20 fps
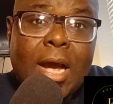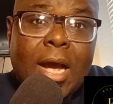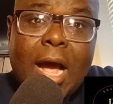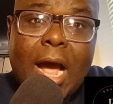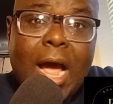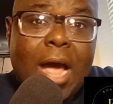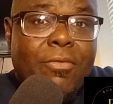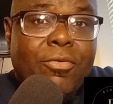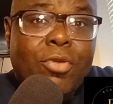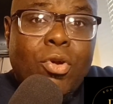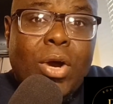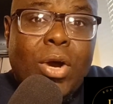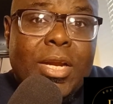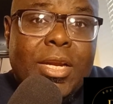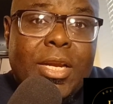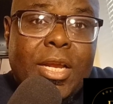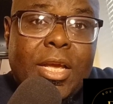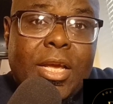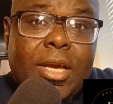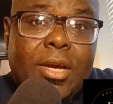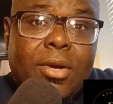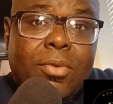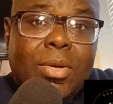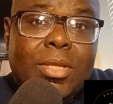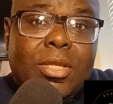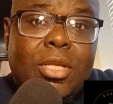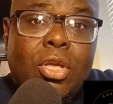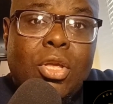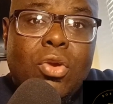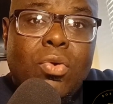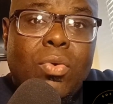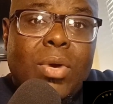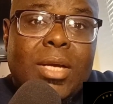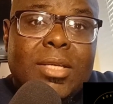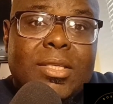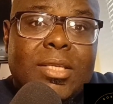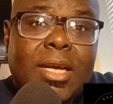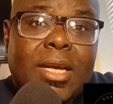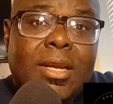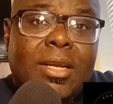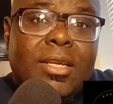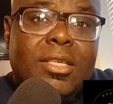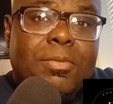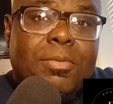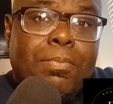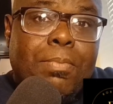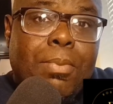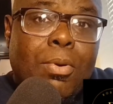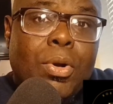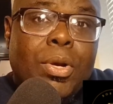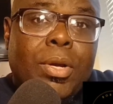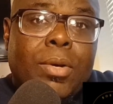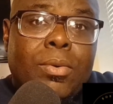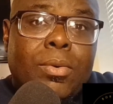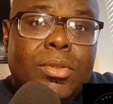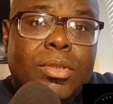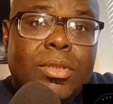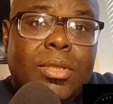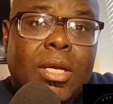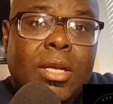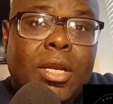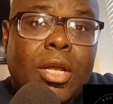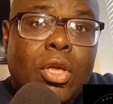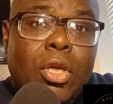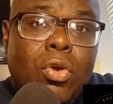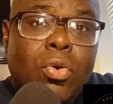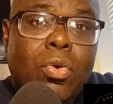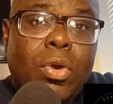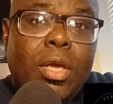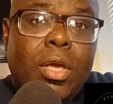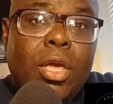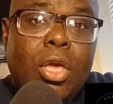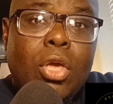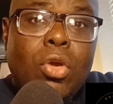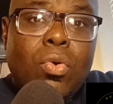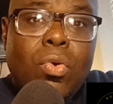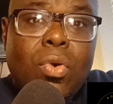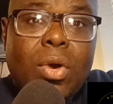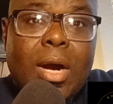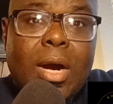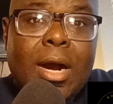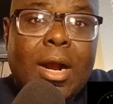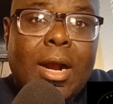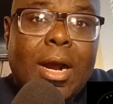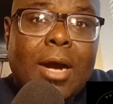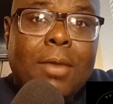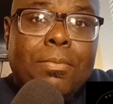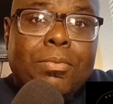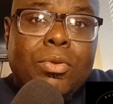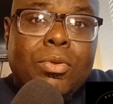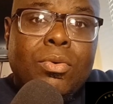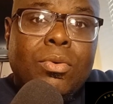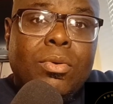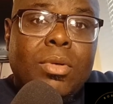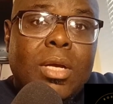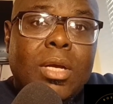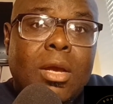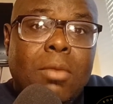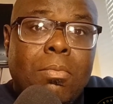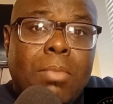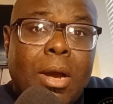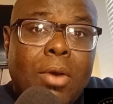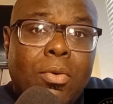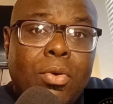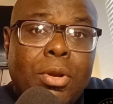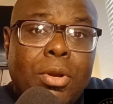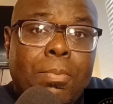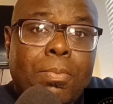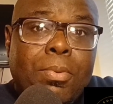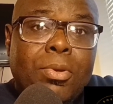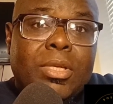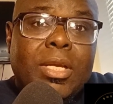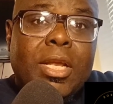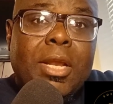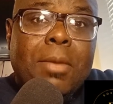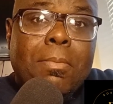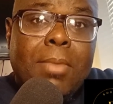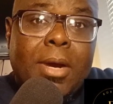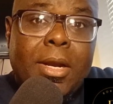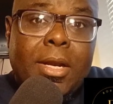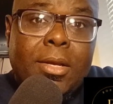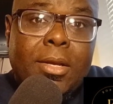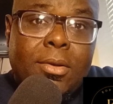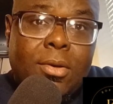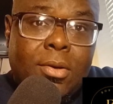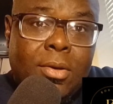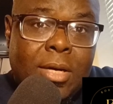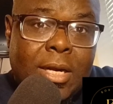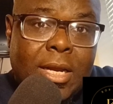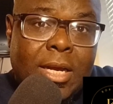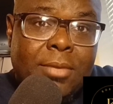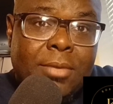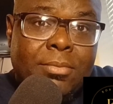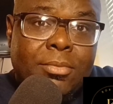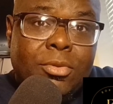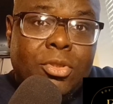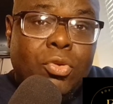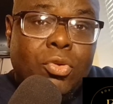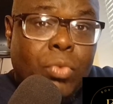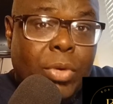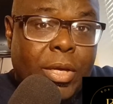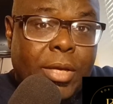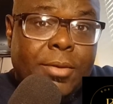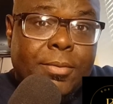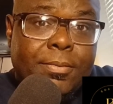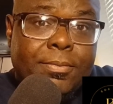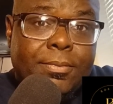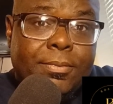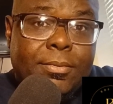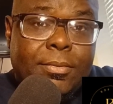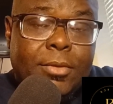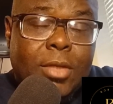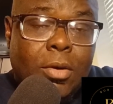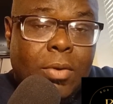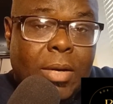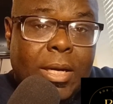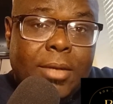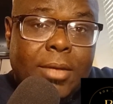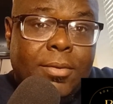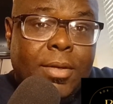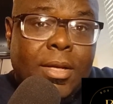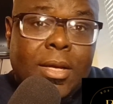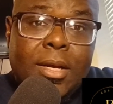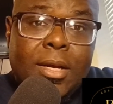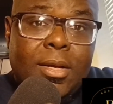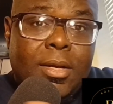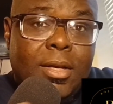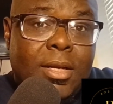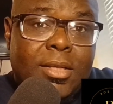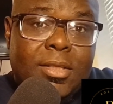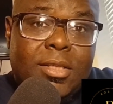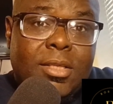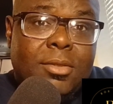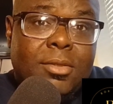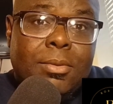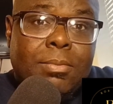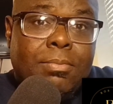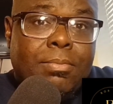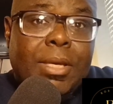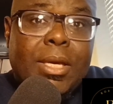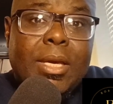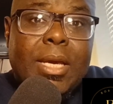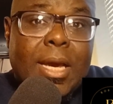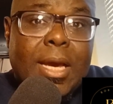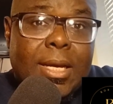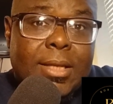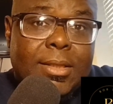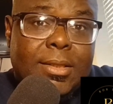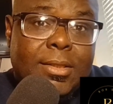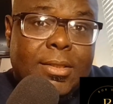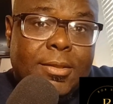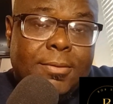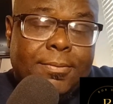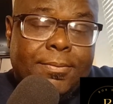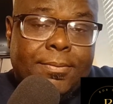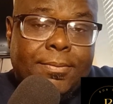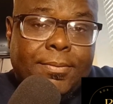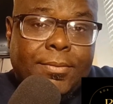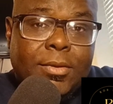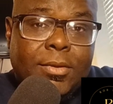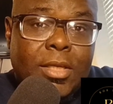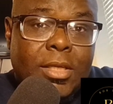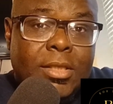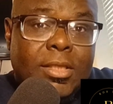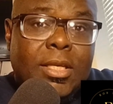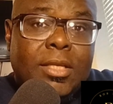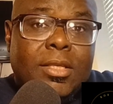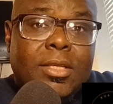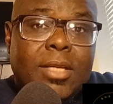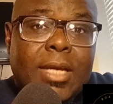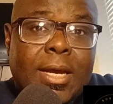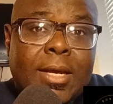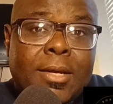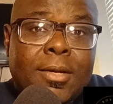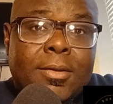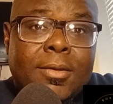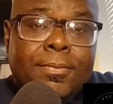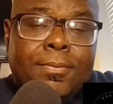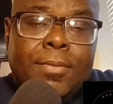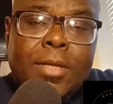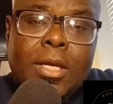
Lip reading: I have no idea what the U.S. and its poodles and the EU are up to, but I wouldn't put any money on them to win. All right? This is a BS. This needs to end.